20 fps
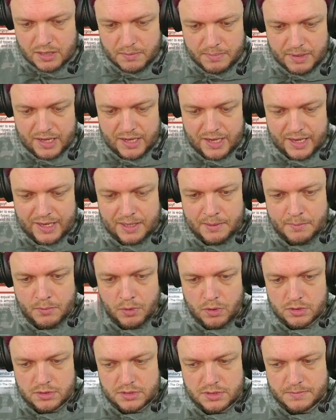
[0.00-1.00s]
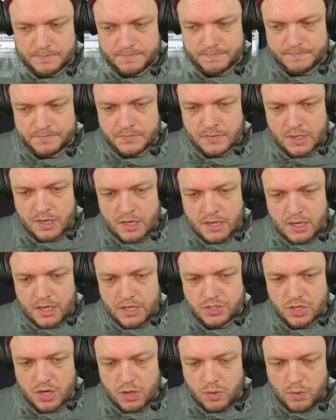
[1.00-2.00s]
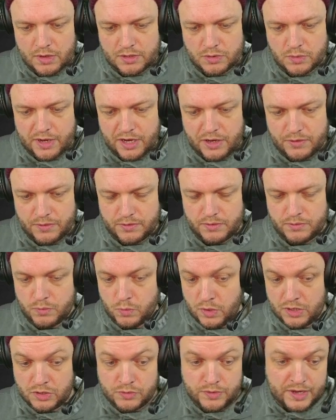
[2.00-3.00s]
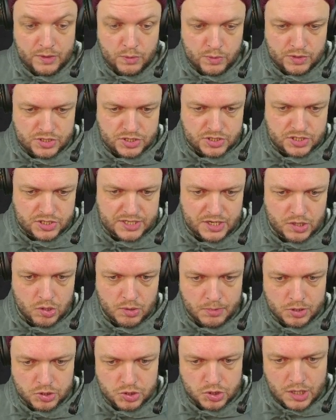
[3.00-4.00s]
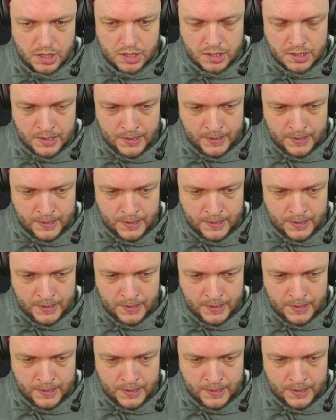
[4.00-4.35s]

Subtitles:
by Lightning Bolt. I draw one ring, which is a terrible draw.